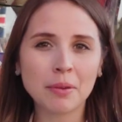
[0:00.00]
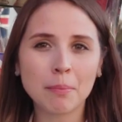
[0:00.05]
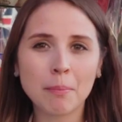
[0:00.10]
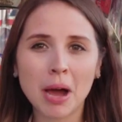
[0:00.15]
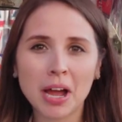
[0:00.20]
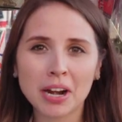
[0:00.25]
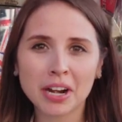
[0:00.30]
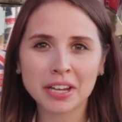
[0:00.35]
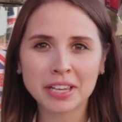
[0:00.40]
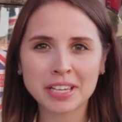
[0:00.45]
the
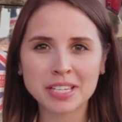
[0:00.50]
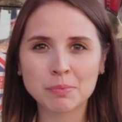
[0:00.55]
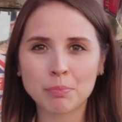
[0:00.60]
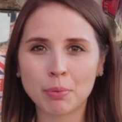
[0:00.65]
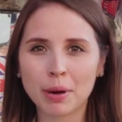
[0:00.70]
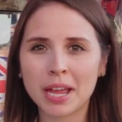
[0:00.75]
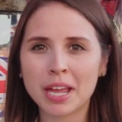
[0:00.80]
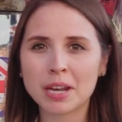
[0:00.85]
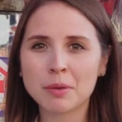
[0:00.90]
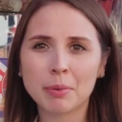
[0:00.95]
monarchy's
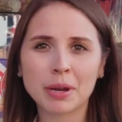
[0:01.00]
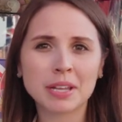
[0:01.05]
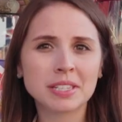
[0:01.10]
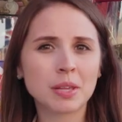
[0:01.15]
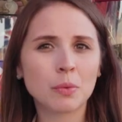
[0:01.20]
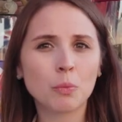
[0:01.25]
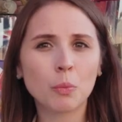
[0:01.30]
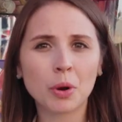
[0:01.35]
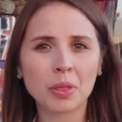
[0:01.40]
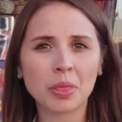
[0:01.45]
brand
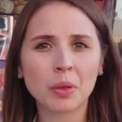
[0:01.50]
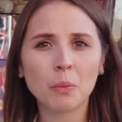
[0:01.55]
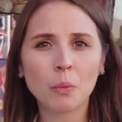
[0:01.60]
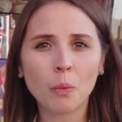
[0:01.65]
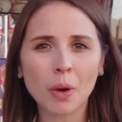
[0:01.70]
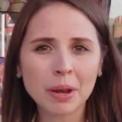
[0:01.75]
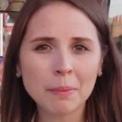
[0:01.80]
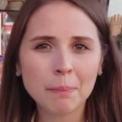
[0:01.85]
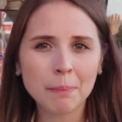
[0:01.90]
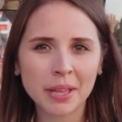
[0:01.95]
brings in more
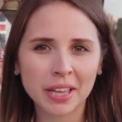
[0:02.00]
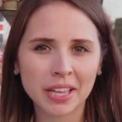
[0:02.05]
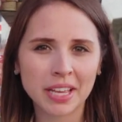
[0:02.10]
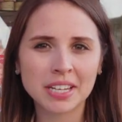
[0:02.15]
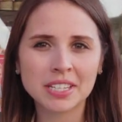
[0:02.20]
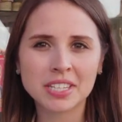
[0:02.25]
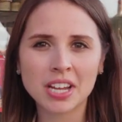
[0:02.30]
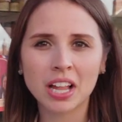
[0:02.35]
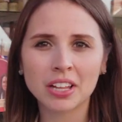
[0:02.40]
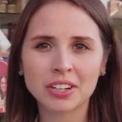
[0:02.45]
than $1
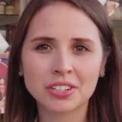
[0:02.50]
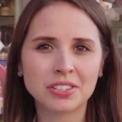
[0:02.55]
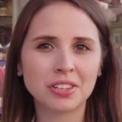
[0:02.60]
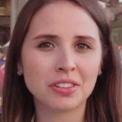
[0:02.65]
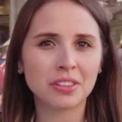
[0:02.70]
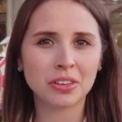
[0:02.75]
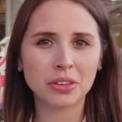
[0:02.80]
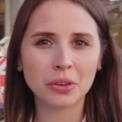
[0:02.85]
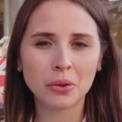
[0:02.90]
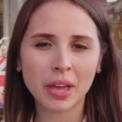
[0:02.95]
billion
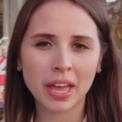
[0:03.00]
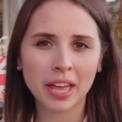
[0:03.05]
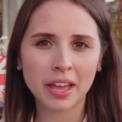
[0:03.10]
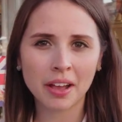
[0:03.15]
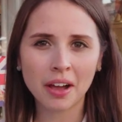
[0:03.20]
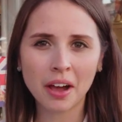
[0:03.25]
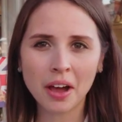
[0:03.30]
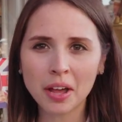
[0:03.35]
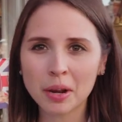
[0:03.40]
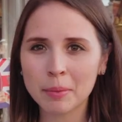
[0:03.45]
to the UK
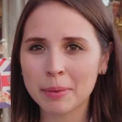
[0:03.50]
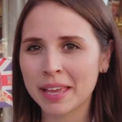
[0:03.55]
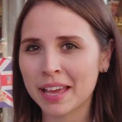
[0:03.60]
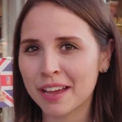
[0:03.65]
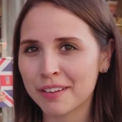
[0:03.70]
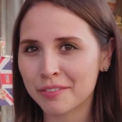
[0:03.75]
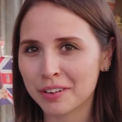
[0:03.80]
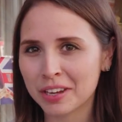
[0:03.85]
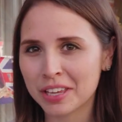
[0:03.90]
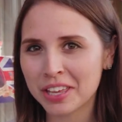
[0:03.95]
economy
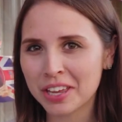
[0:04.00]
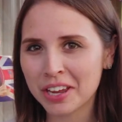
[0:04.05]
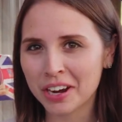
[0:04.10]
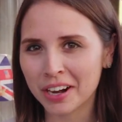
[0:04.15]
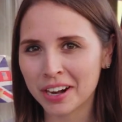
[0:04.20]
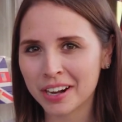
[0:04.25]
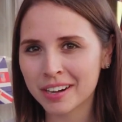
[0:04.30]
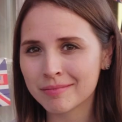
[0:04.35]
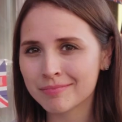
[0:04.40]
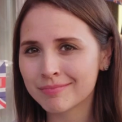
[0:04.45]
every
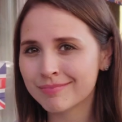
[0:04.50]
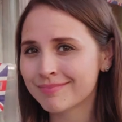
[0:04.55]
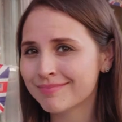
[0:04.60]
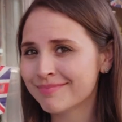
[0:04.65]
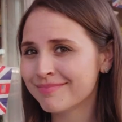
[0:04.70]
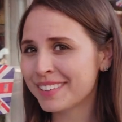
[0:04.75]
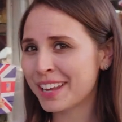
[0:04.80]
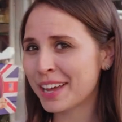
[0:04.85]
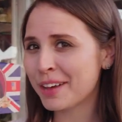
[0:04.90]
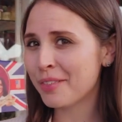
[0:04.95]
year.
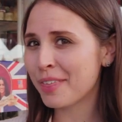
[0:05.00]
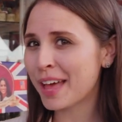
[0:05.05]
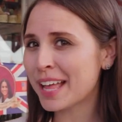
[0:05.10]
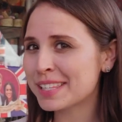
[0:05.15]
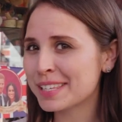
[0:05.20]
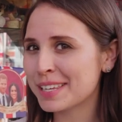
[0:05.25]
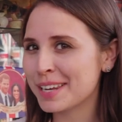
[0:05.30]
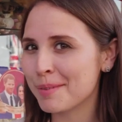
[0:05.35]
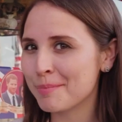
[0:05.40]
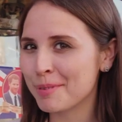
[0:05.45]
Now
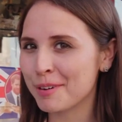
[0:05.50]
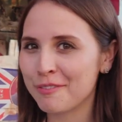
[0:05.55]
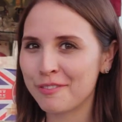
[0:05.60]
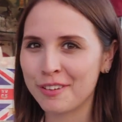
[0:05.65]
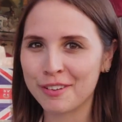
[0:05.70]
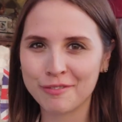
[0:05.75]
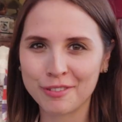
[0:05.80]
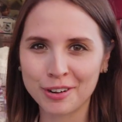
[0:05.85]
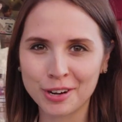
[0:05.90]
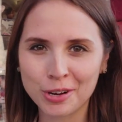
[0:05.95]
that's a number
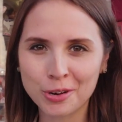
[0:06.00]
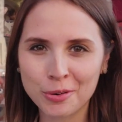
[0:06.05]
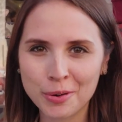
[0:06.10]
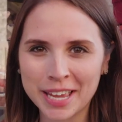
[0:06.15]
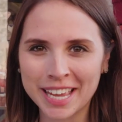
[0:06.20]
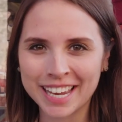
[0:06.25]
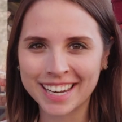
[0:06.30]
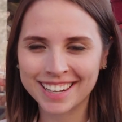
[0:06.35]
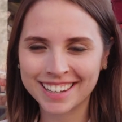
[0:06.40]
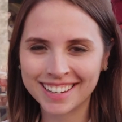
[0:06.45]
fit for a queen.